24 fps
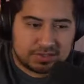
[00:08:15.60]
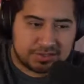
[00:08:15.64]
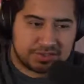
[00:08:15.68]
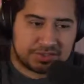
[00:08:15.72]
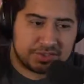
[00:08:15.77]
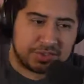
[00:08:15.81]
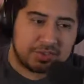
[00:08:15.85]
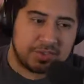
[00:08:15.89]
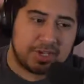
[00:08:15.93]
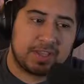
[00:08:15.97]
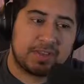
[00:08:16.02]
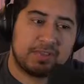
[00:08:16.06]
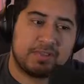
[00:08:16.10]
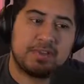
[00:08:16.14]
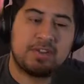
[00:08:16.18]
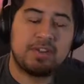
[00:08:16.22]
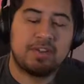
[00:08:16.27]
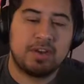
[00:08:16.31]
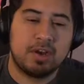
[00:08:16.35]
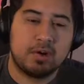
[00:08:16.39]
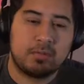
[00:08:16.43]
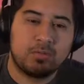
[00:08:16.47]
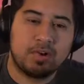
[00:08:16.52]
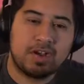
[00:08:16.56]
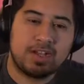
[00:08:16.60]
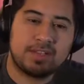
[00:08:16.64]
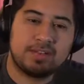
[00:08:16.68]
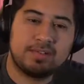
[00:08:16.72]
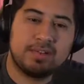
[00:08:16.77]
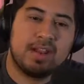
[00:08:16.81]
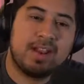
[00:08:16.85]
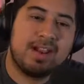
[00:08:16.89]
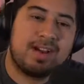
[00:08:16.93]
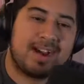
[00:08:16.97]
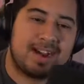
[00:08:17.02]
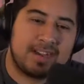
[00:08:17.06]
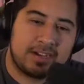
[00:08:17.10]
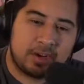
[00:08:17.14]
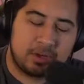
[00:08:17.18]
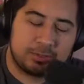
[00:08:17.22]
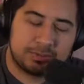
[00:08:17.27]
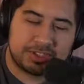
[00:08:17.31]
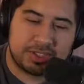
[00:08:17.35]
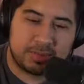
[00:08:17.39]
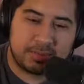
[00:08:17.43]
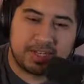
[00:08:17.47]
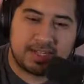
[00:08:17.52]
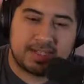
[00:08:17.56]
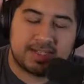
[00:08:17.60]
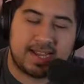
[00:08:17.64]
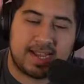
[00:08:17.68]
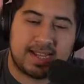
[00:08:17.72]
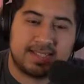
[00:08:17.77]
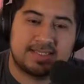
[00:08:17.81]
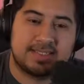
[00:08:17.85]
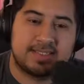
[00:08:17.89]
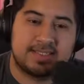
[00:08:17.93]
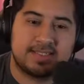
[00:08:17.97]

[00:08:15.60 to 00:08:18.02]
Dude, you know what? I hope somebody dies